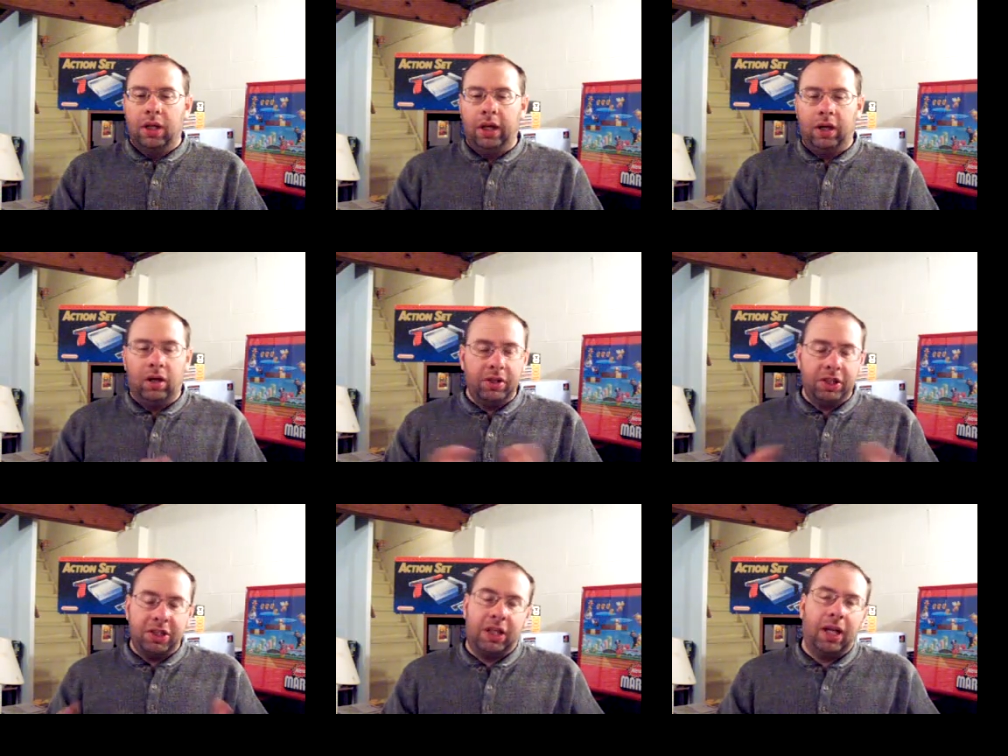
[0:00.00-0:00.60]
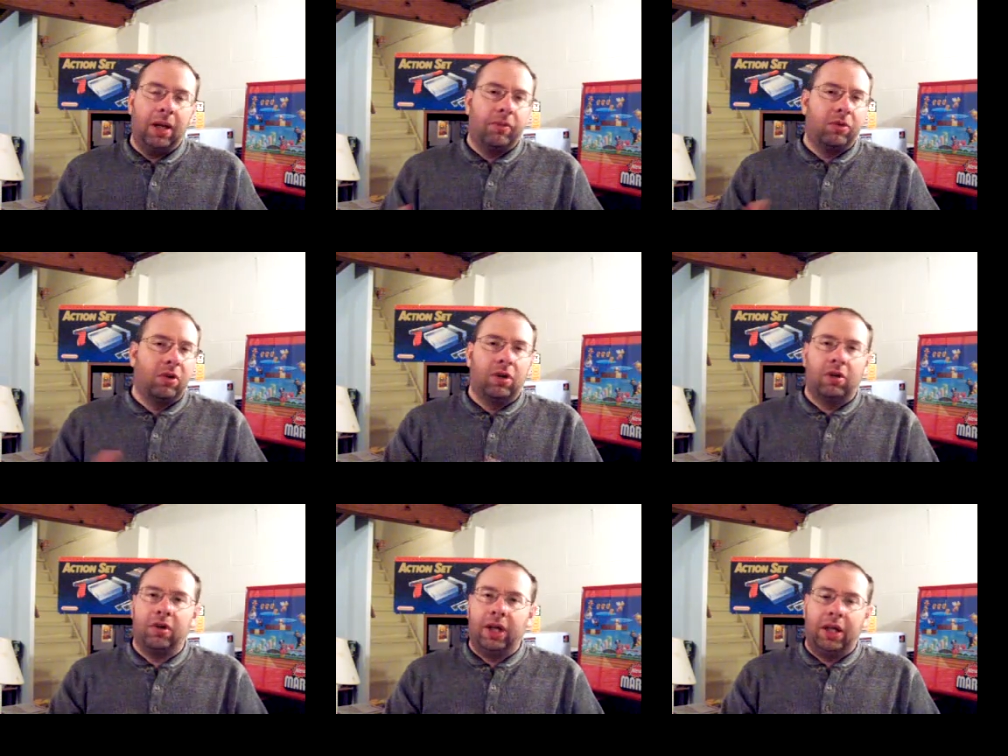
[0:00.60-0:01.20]
And all these games
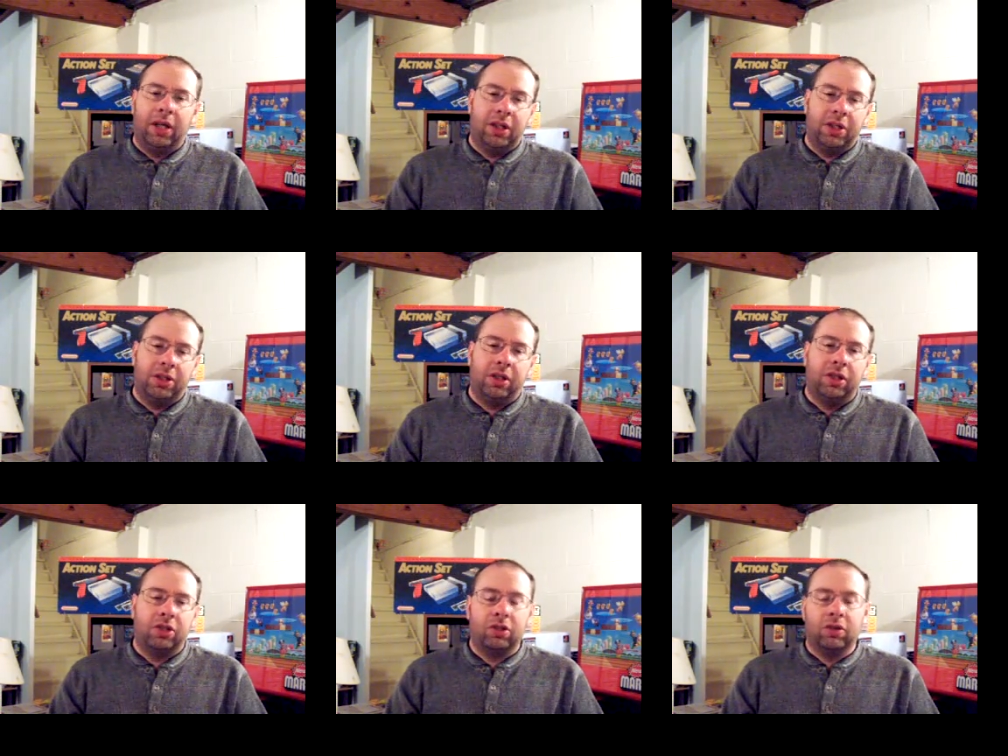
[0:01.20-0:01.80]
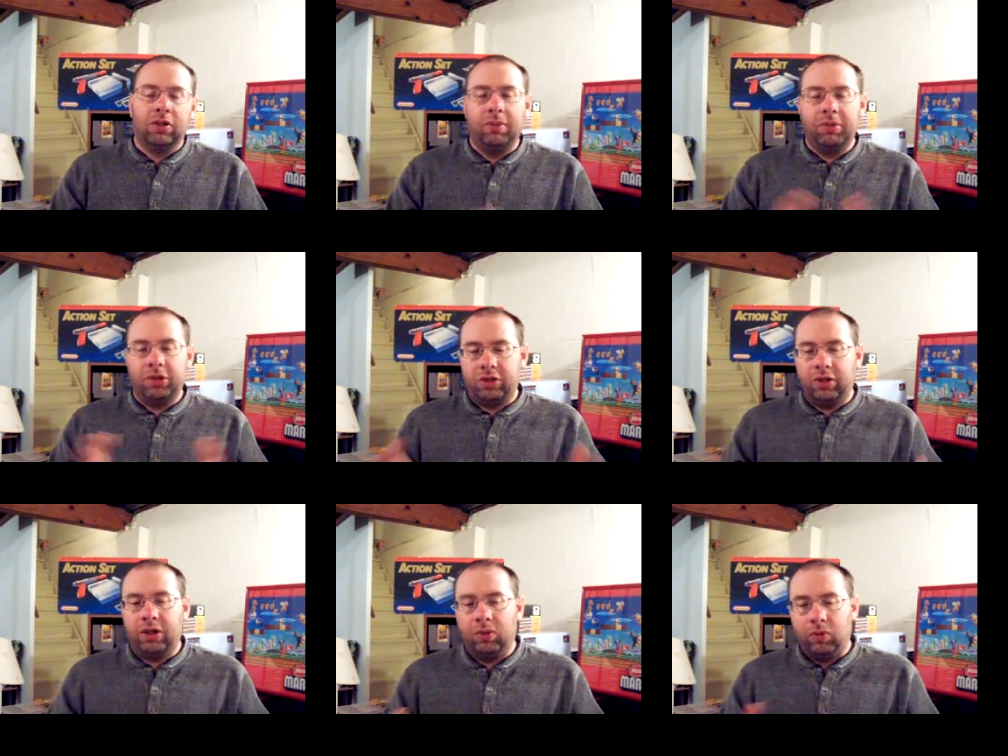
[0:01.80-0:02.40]
are in great condition. And so let me
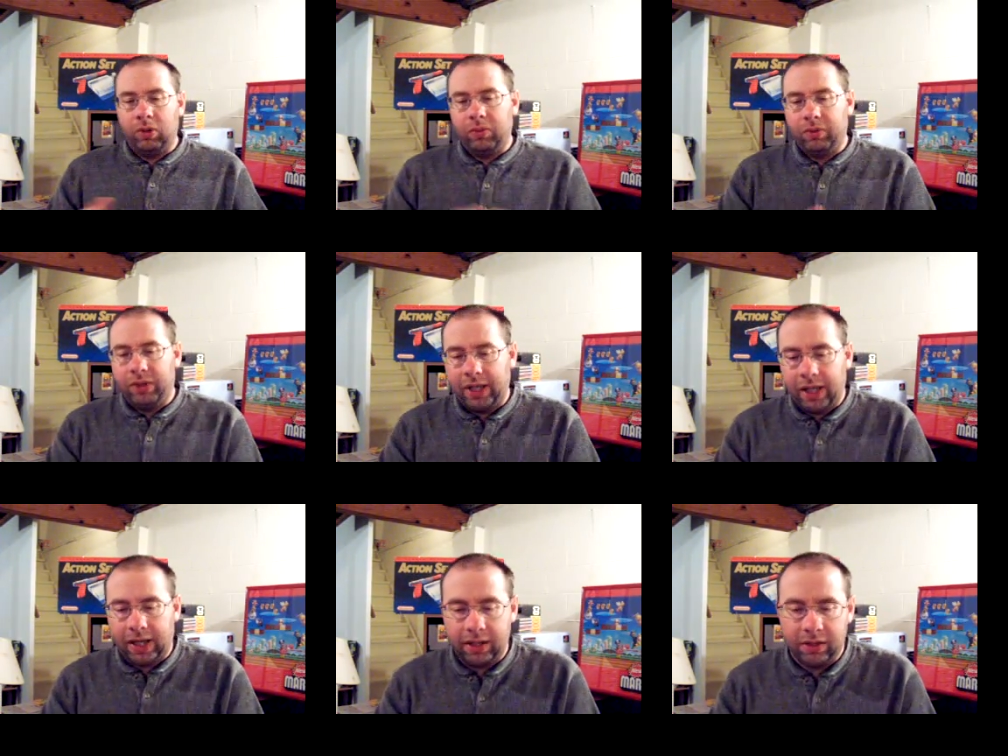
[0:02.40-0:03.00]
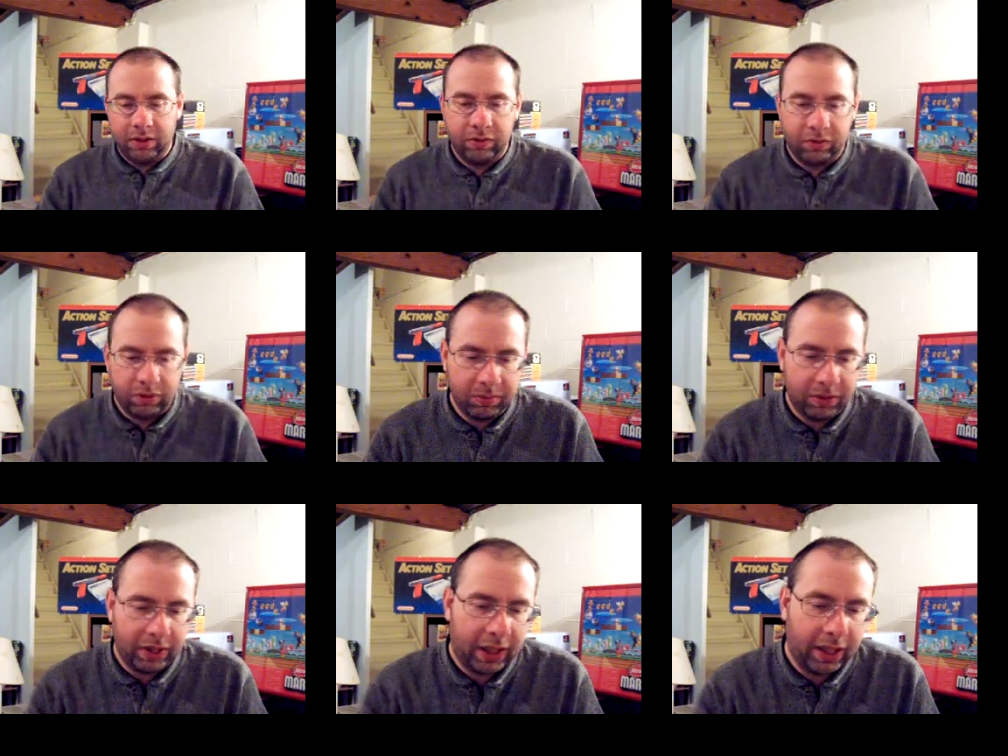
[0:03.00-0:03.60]
show you what we got
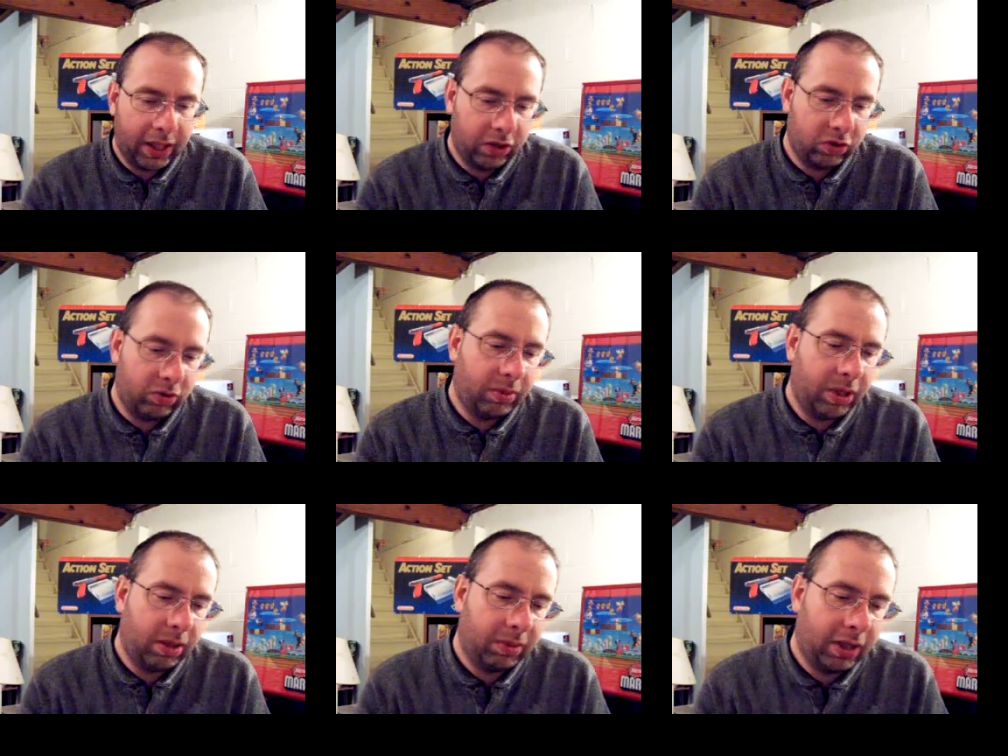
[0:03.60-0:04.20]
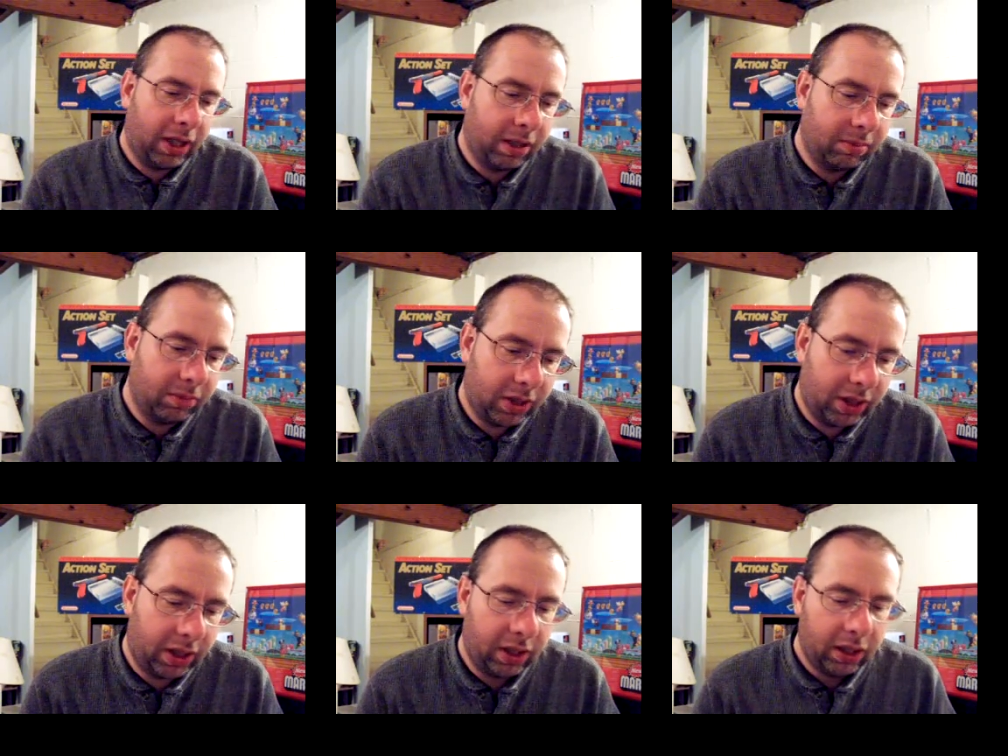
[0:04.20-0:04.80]
from the guy, because we met him and got him
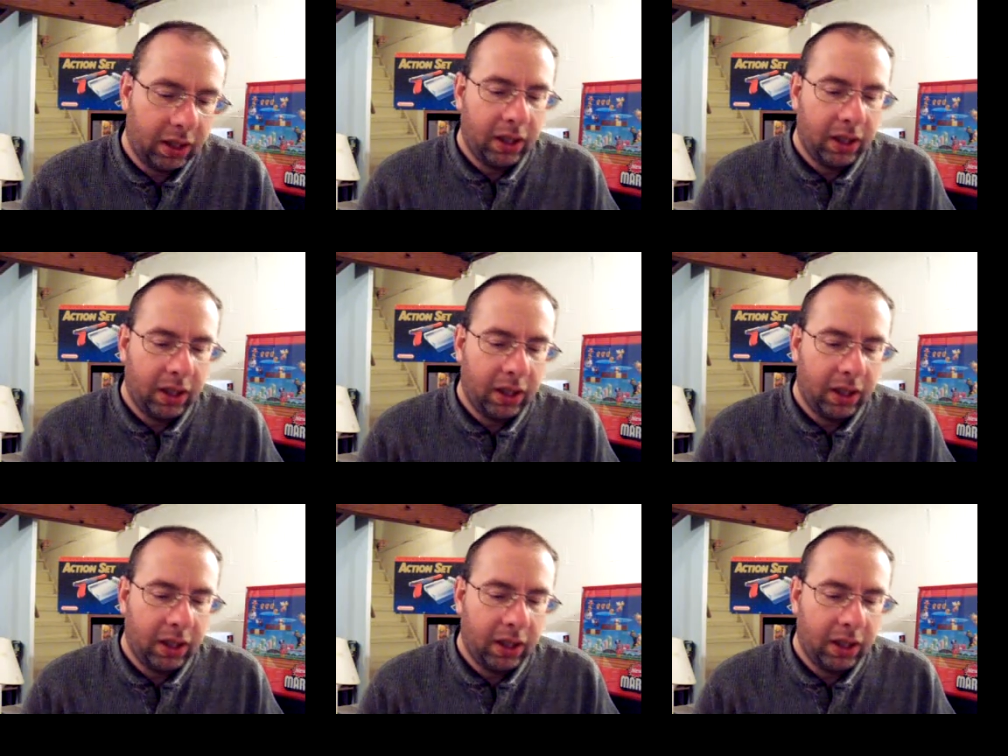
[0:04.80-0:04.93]
today.